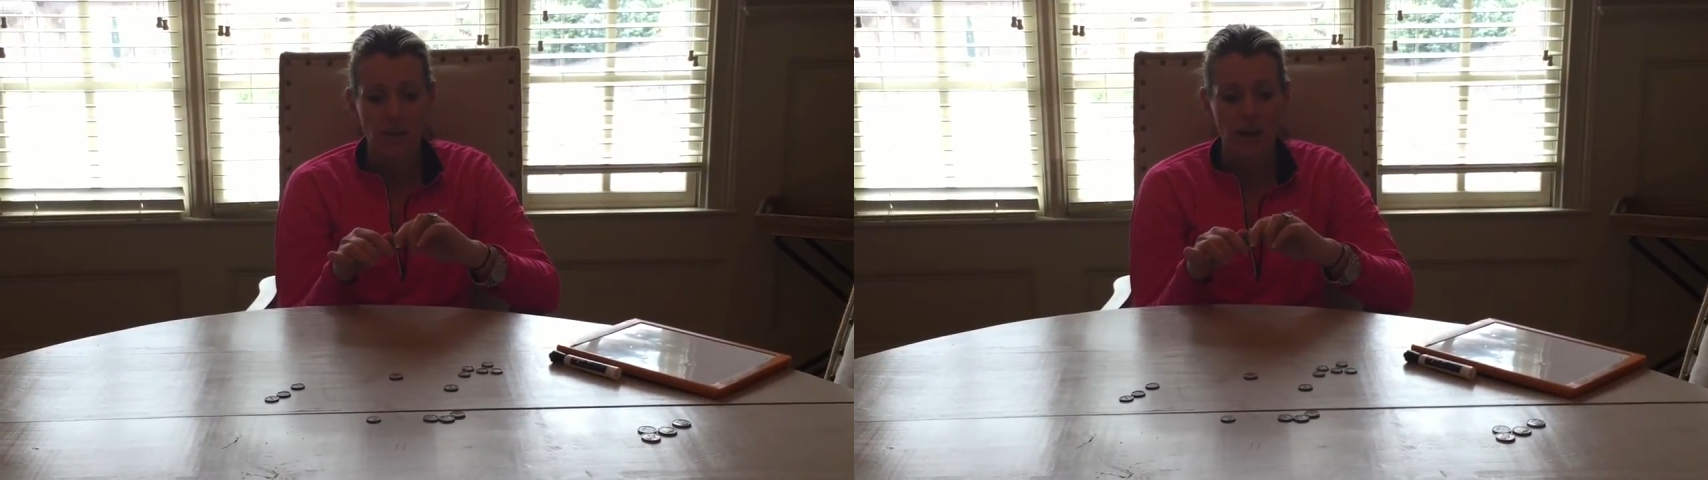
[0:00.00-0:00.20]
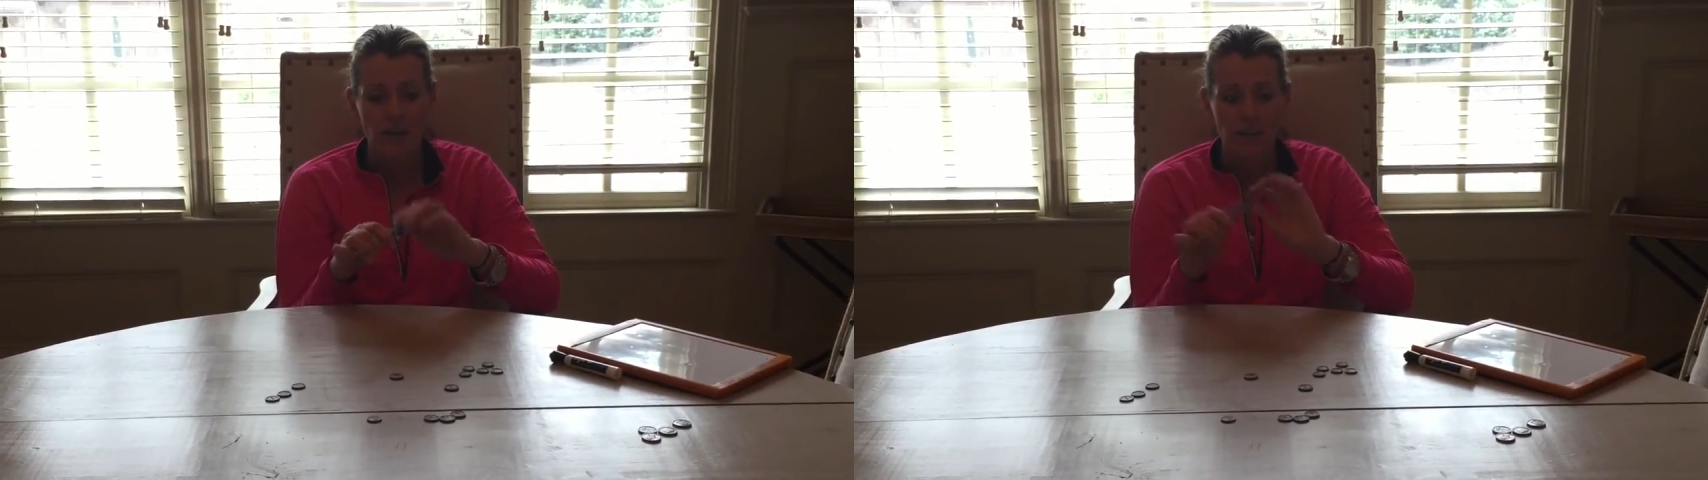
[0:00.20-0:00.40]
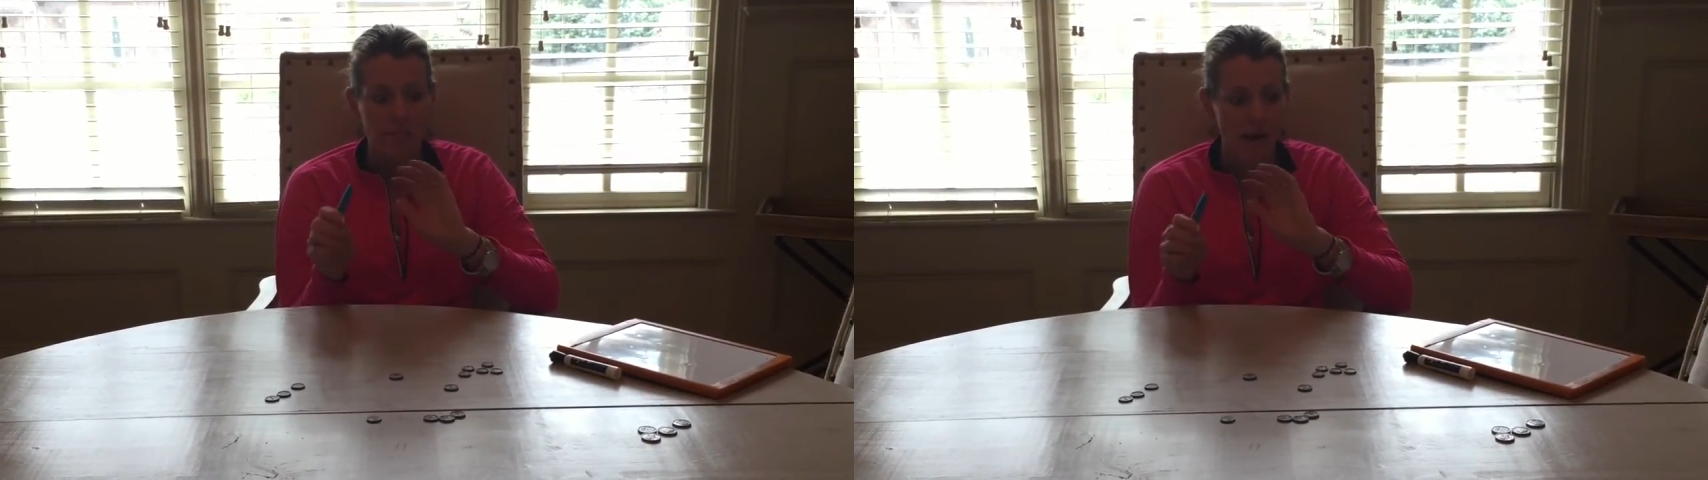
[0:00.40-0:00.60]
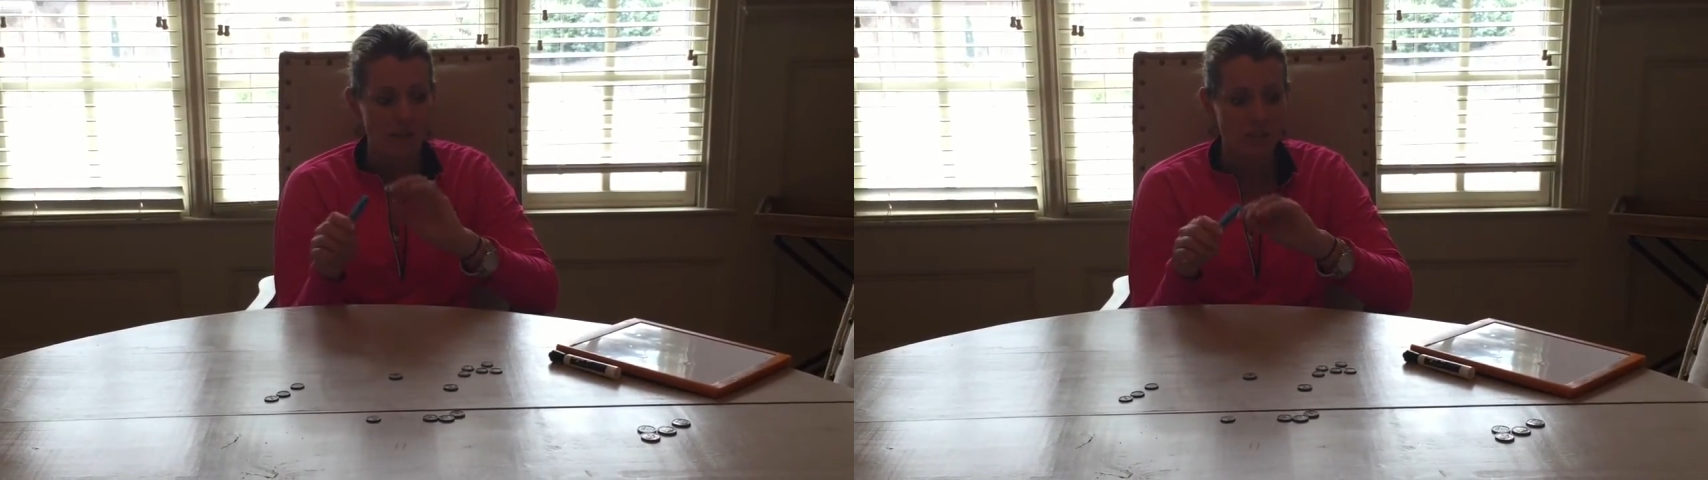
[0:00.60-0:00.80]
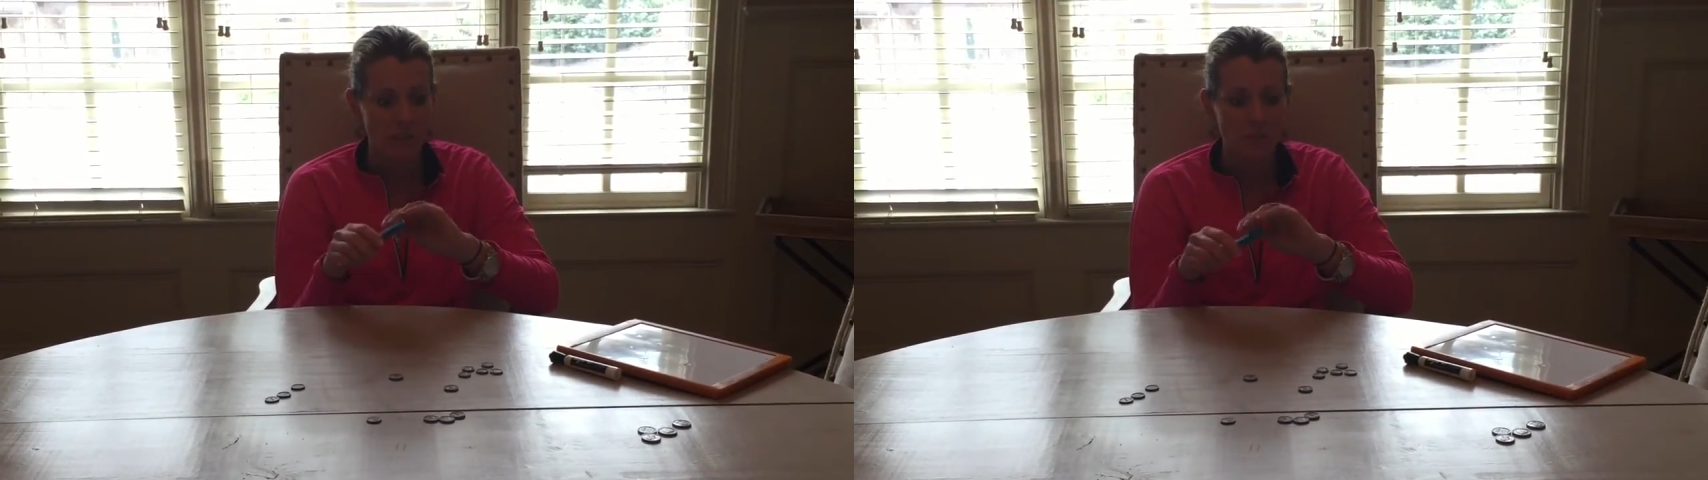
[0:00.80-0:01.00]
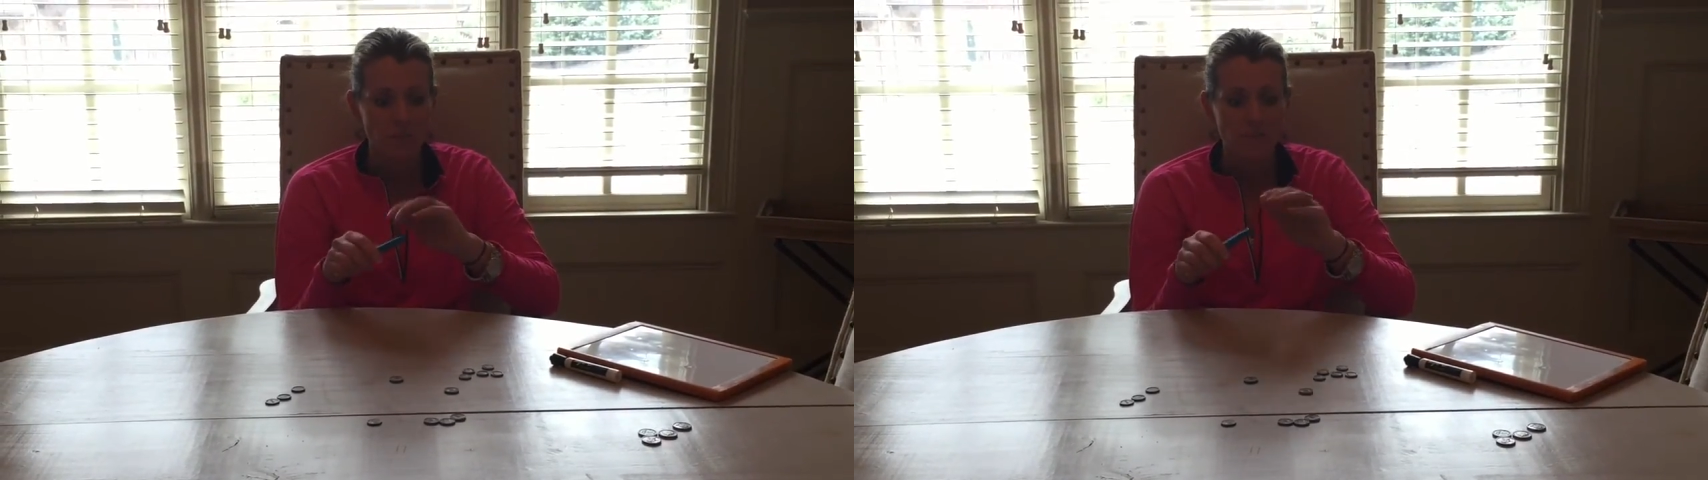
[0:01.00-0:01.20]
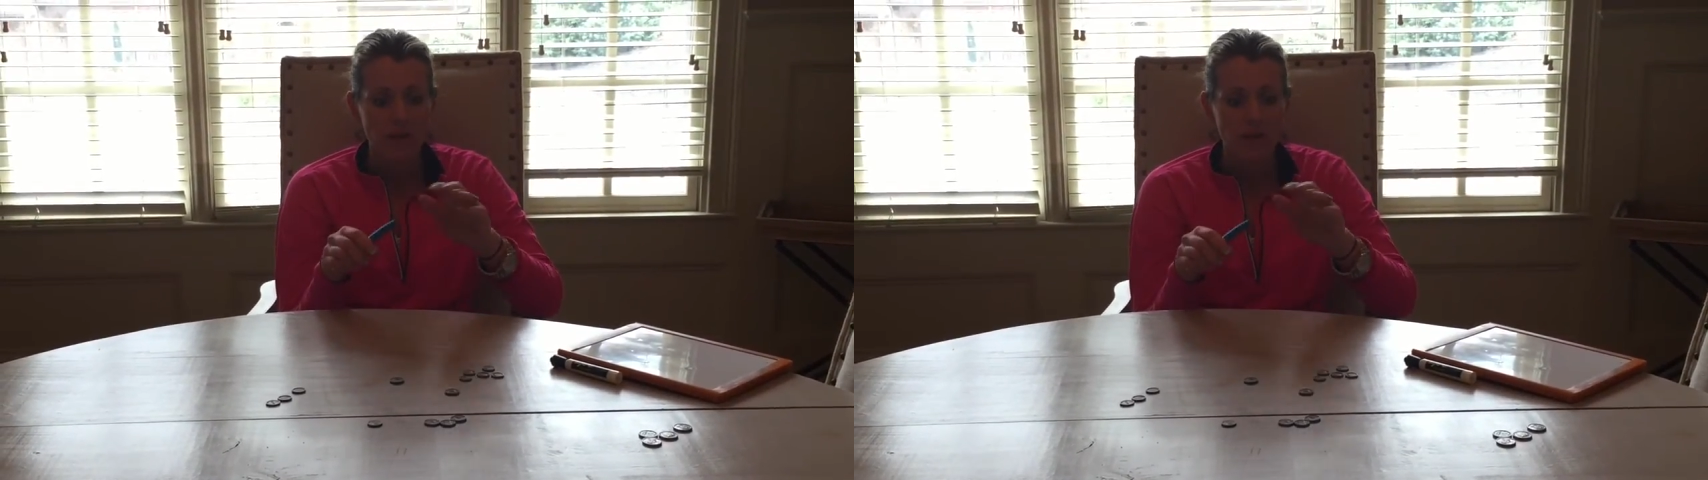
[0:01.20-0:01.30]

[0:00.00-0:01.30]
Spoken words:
and I'll get back to you.